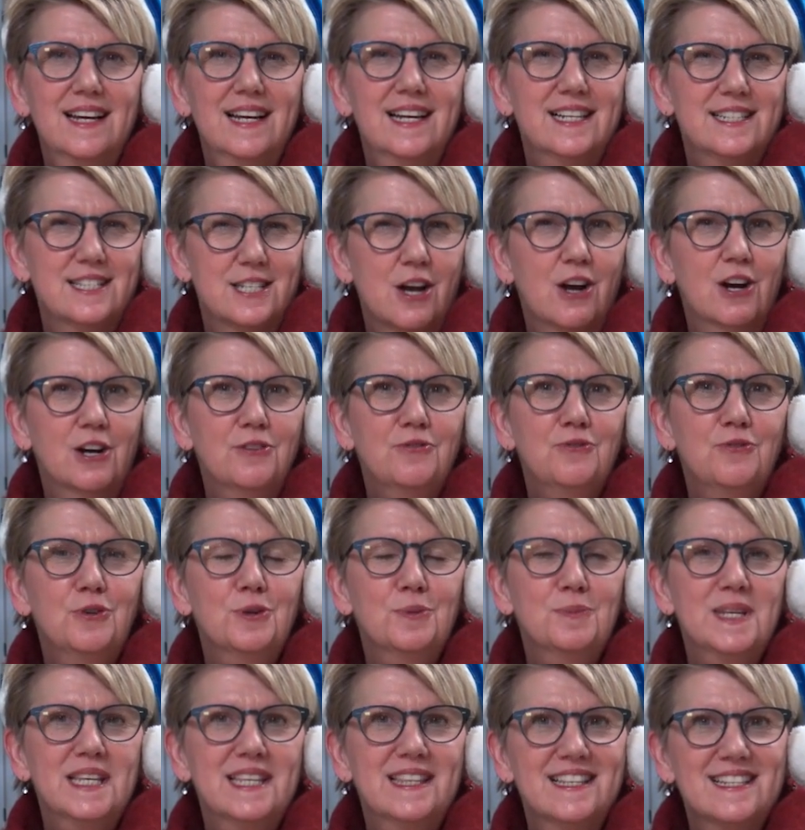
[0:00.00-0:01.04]
It's hard for
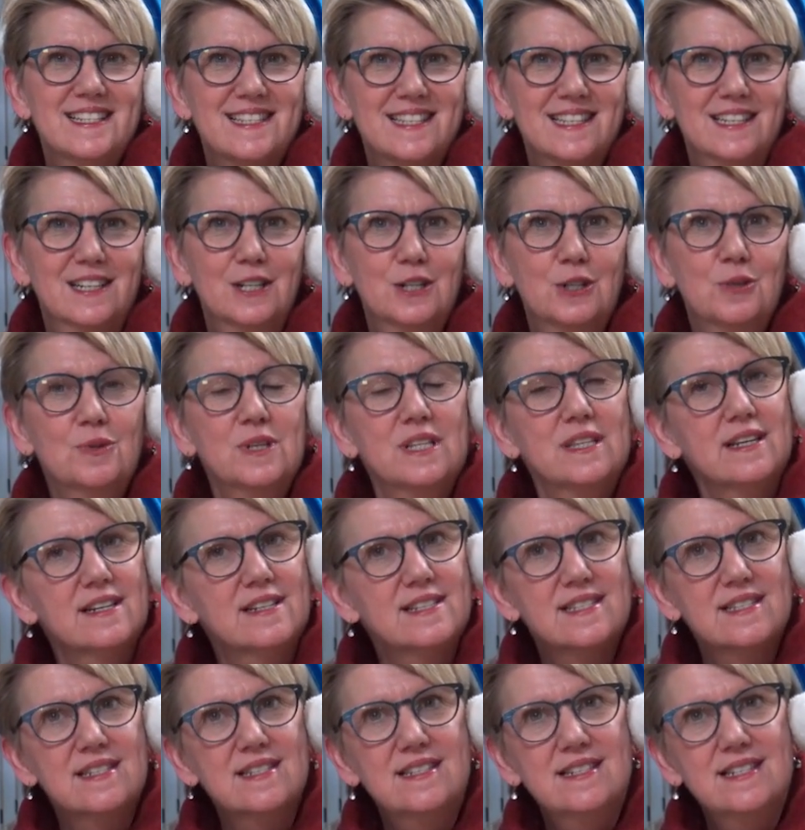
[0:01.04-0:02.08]
me this year with
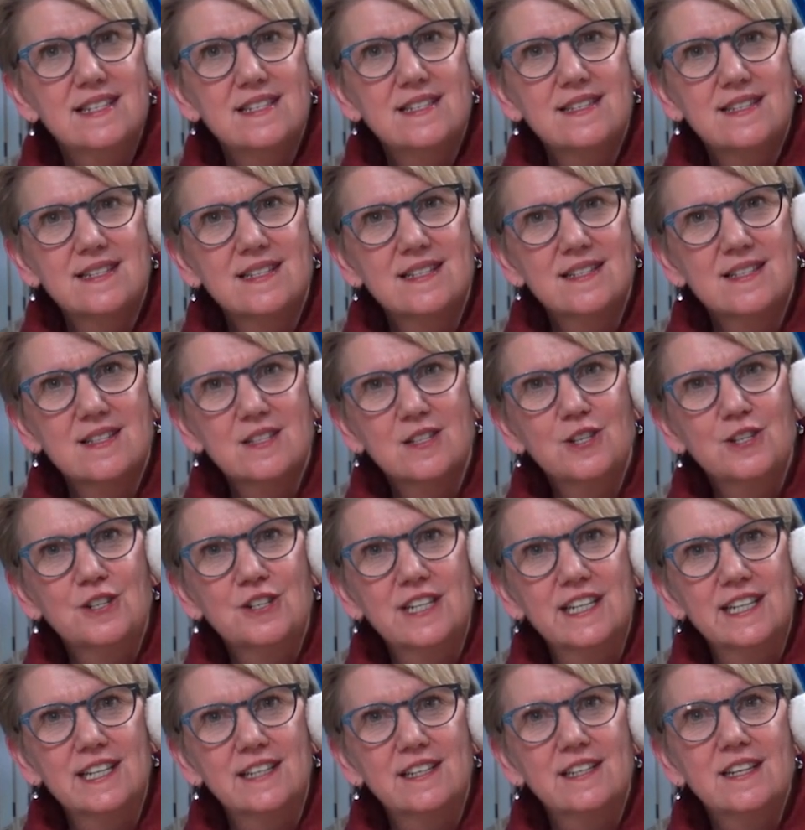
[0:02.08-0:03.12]
us in distance
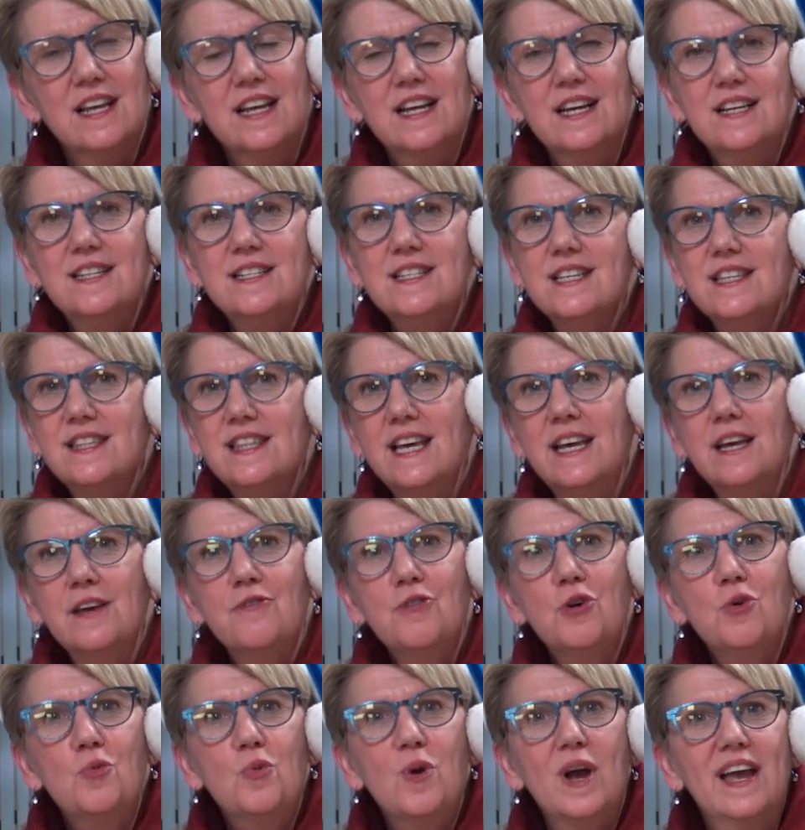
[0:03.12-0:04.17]
learning to think of
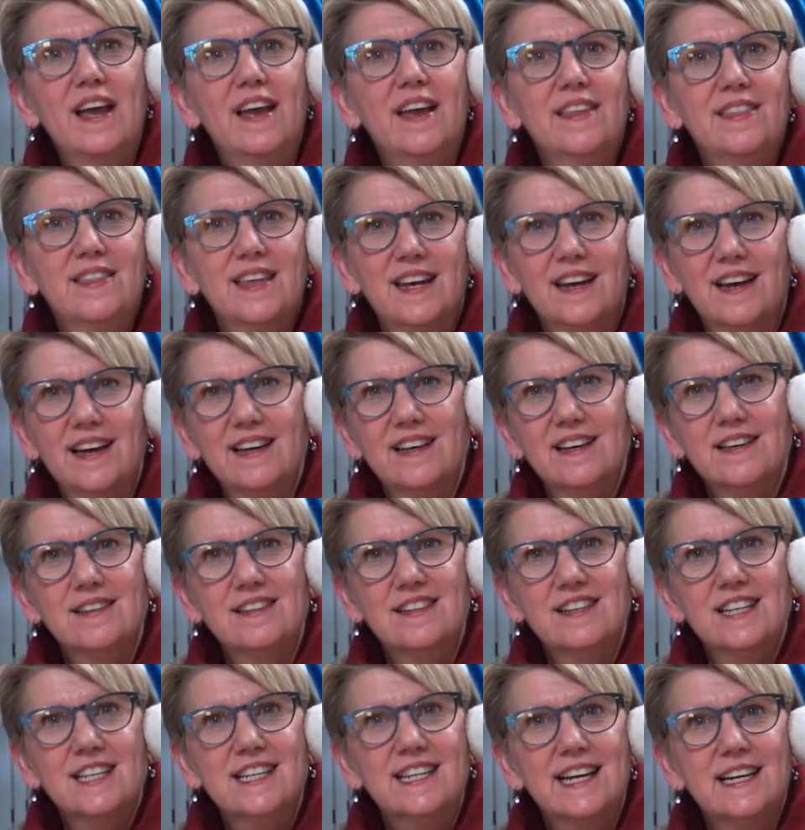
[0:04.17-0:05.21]
a way that I
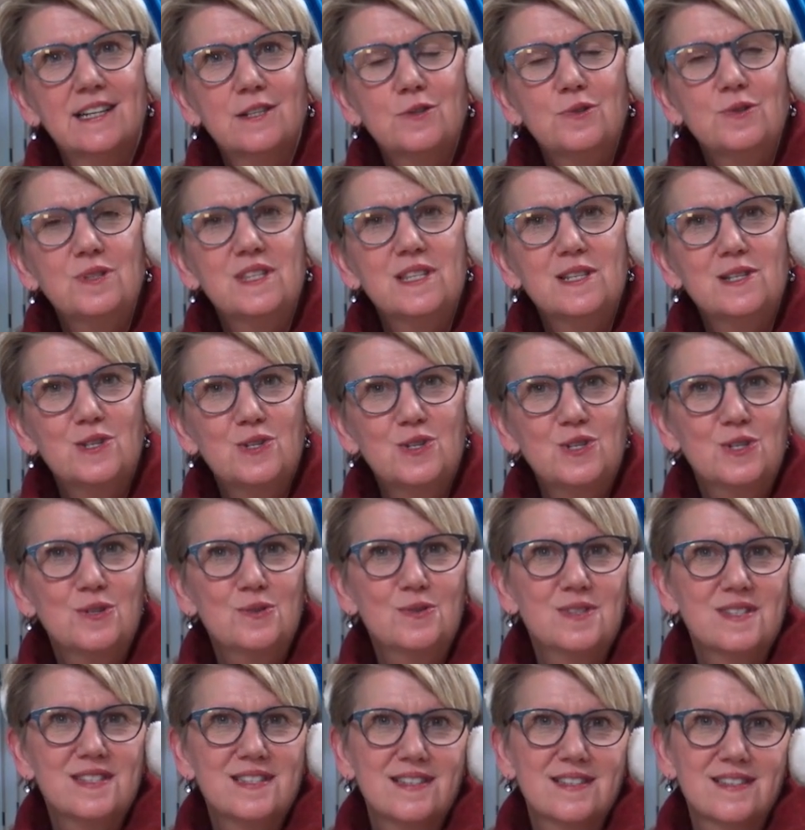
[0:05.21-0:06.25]
can connect with the
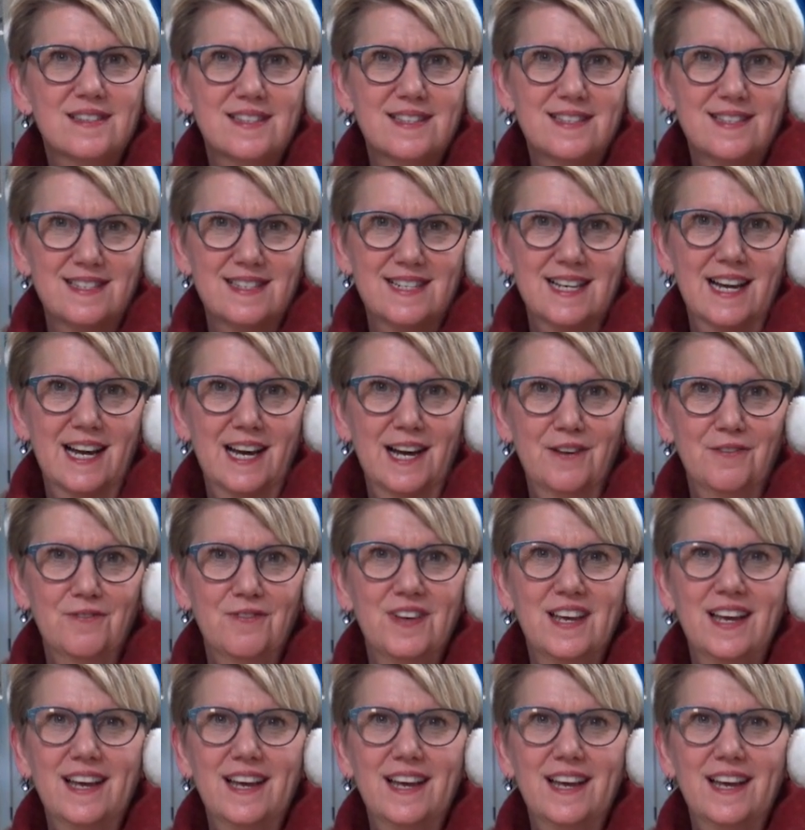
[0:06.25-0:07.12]
students and the staff